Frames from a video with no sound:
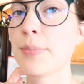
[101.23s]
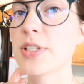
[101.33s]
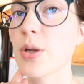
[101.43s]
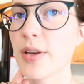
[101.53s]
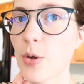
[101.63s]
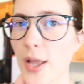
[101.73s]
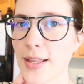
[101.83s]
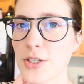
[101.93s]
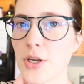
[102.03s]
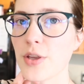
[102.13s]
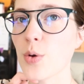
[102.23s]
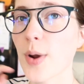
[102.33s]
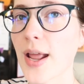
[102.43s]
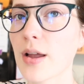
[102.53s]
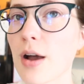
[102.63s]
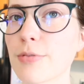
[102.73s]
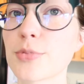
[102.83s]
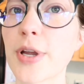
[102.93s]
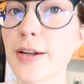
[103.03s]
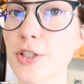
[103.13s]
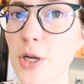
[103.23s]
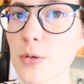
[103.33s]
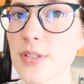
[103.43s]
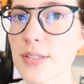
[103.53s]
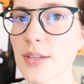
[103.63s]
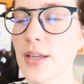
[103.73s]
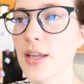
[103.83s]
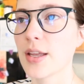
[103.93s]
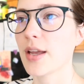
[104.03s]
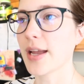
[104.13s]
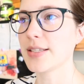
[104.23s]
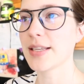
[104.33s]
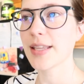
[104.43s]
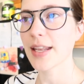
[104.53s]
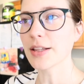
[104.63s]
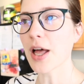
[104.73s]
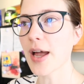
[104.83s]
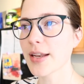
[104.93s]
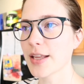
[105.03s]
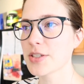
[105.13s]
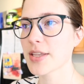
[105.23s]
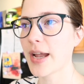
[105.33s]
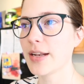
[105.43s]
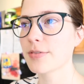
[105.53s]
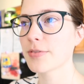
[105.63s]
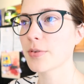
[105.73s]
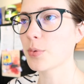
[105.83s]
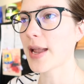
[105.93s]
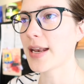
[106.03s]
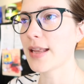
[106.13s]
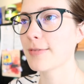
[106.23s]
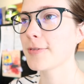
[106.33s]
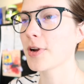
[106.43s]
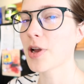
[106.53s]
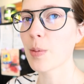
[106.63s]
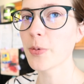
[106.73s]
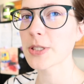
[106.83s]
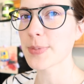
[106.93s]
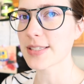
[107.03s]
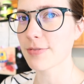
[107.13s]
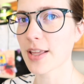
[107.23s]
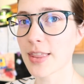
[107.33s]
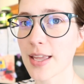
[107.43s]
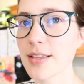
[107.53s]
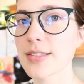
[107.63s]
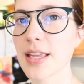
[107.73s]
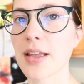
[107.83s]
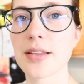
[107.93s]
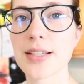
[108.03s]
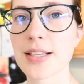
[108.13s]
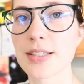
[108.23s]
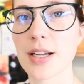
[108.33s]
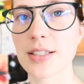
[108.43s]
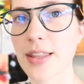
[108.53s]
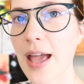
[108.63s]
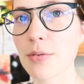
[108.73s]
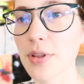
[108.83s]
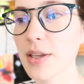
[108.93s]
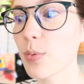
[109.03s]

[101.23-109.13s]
I'm just going to quickly show you what I got from Trader Joe's. I didn't get a lot. I just kind of ran in for a couple specific things and I stuck to that really